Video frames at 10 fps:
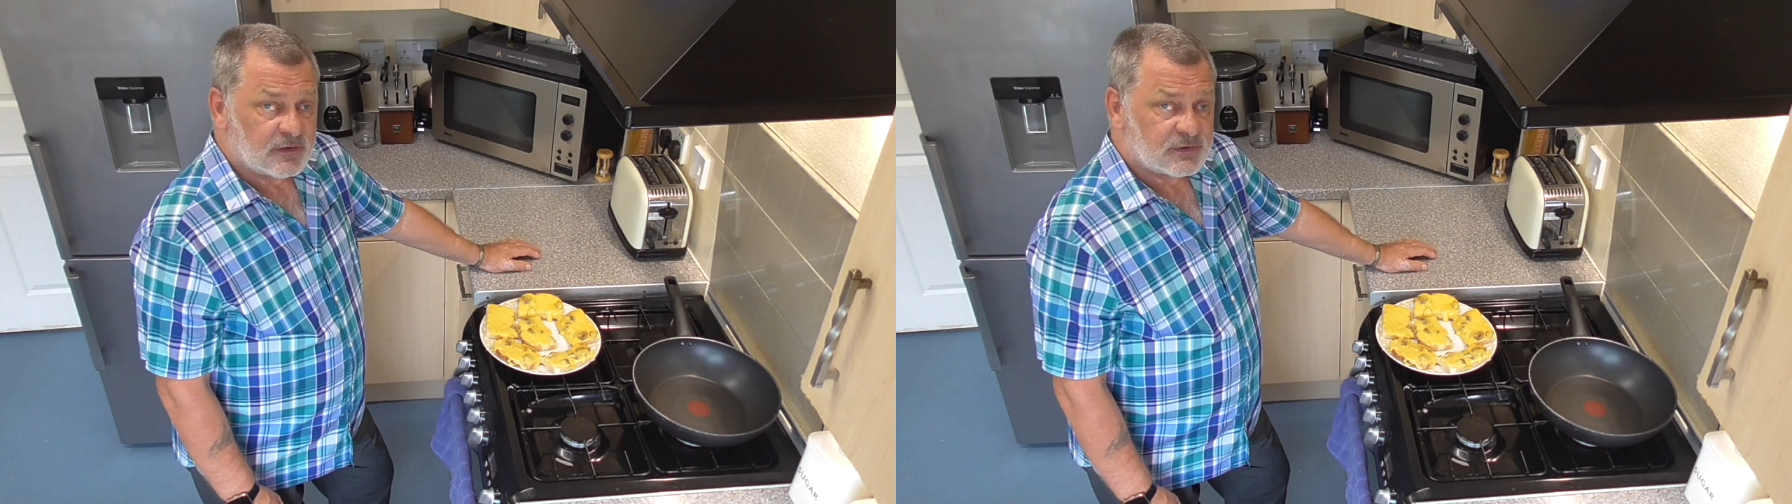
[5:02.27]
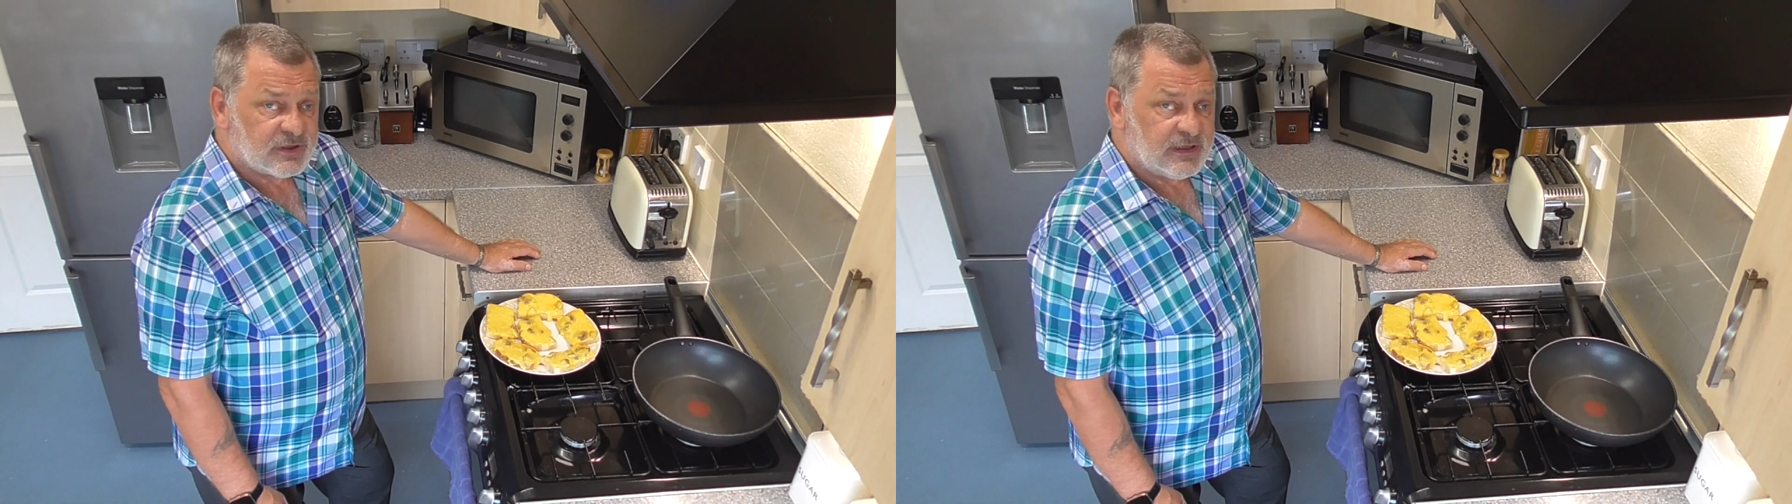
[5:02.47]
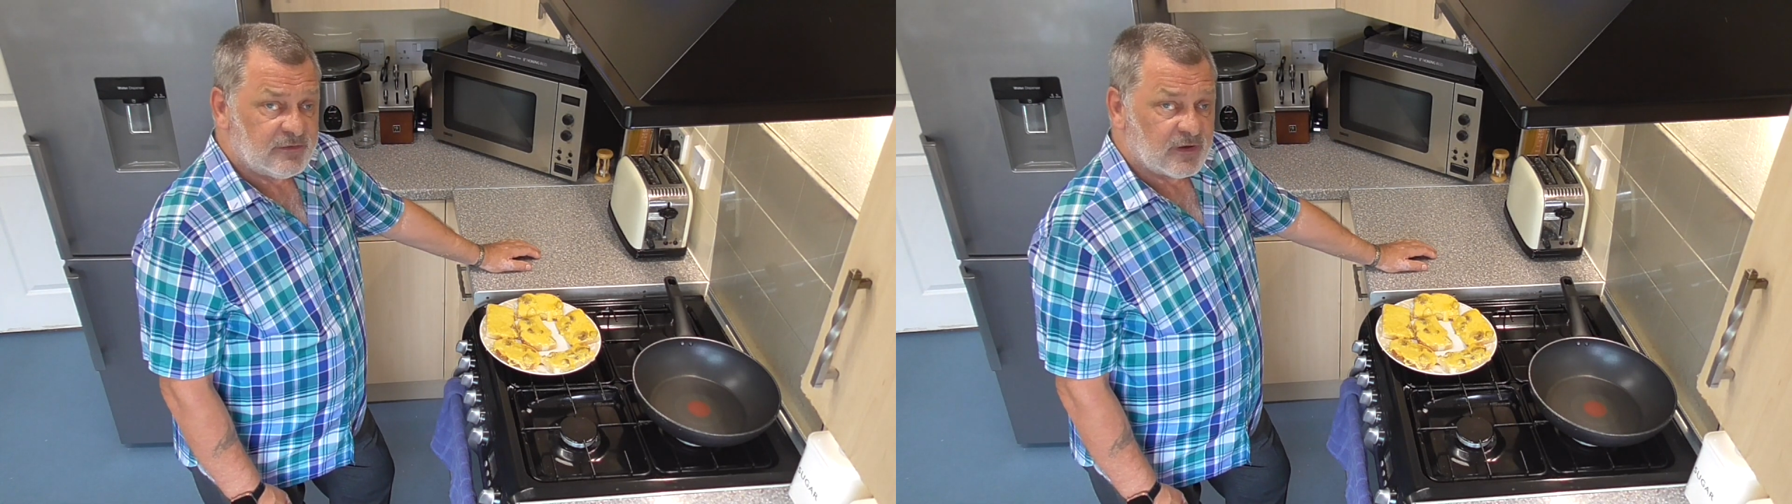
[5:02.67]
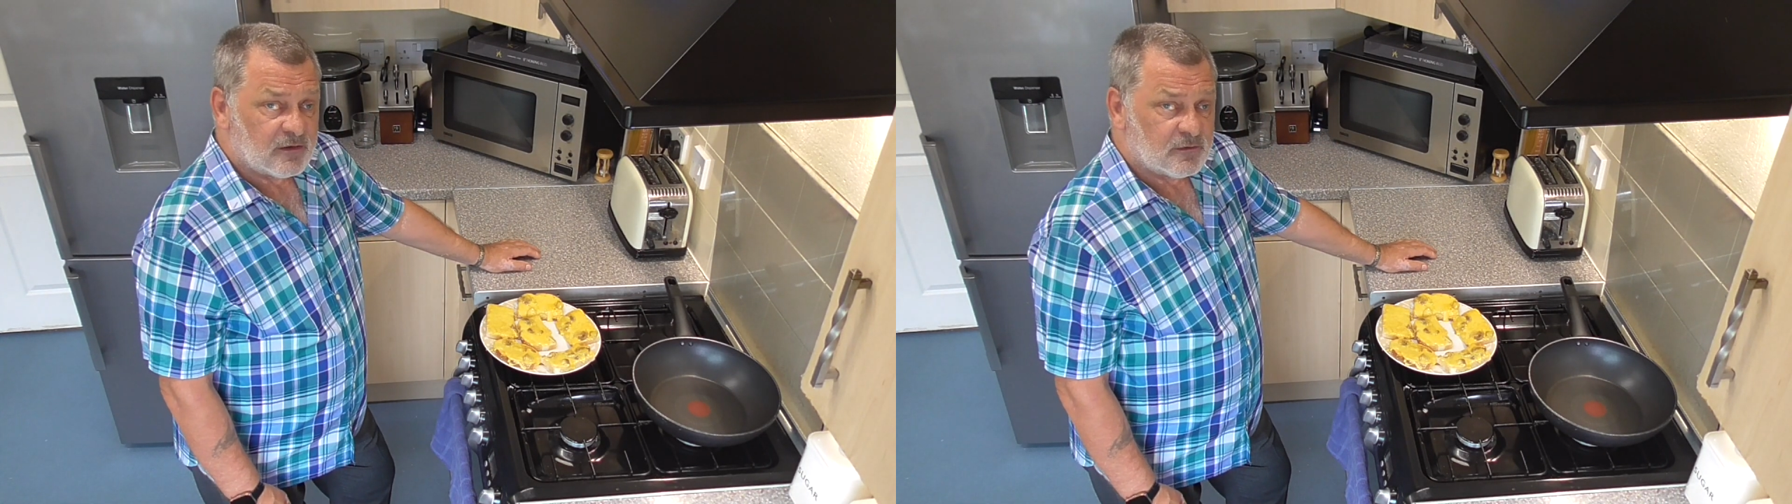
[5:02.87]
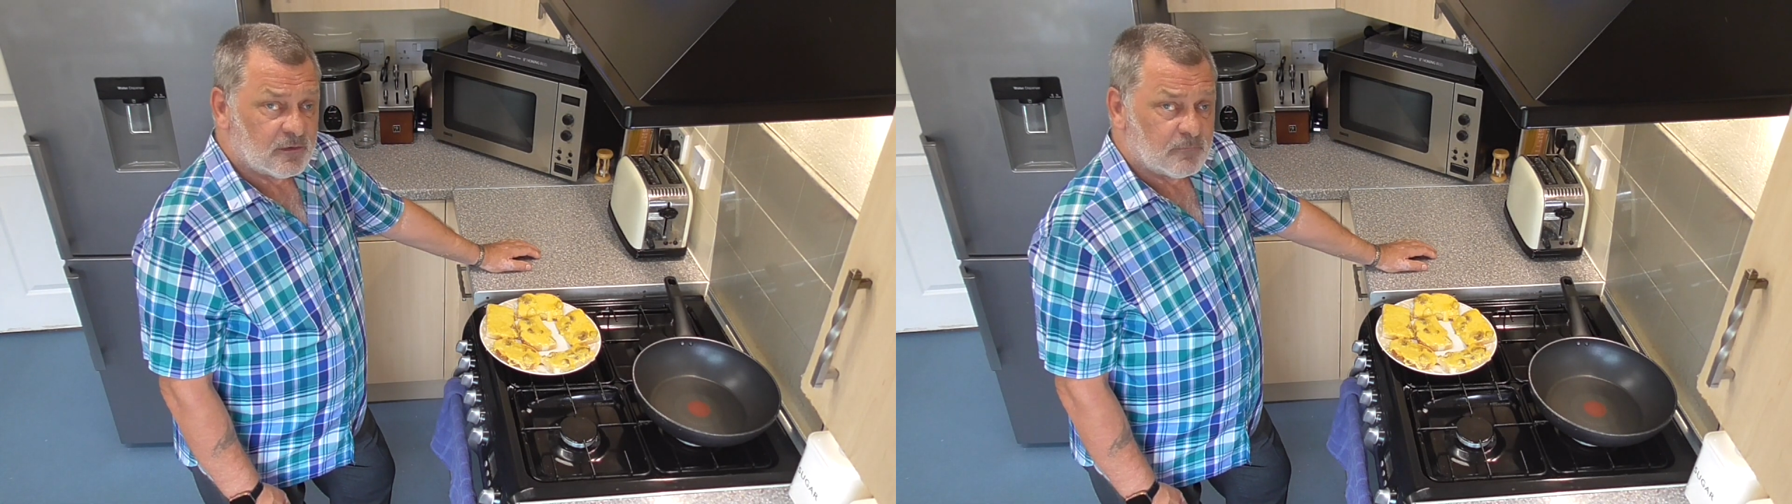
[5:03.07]
cheese
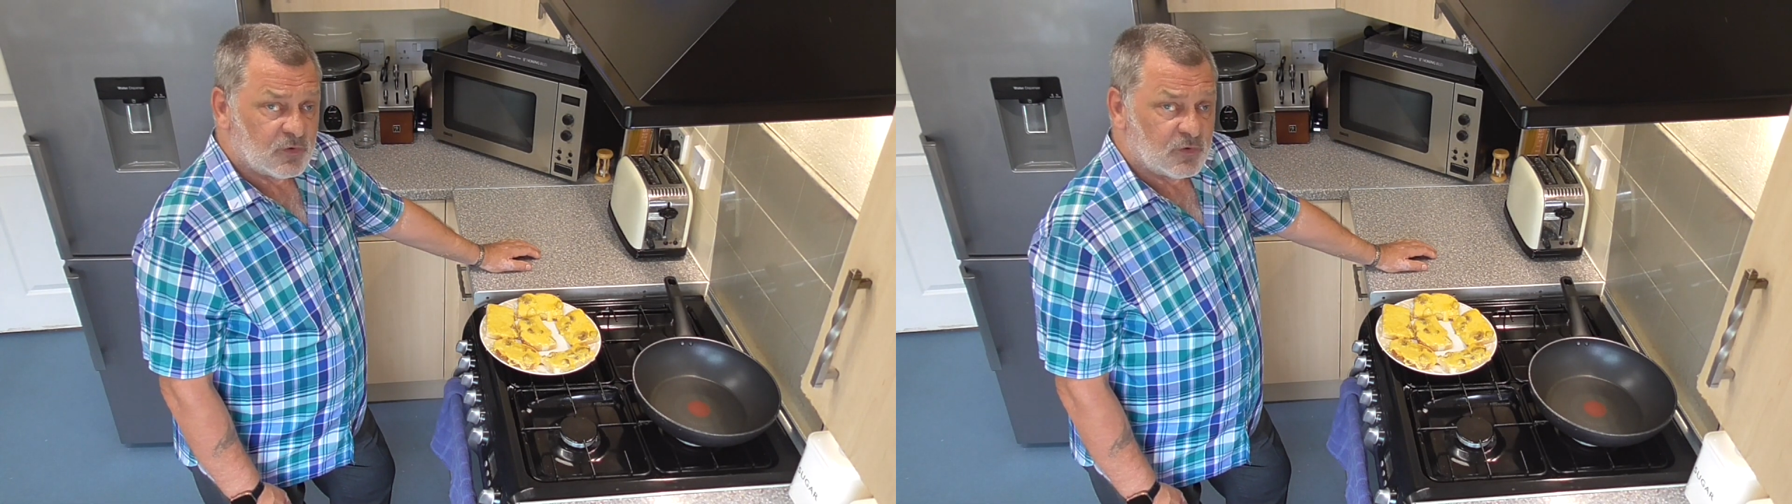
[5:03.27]
and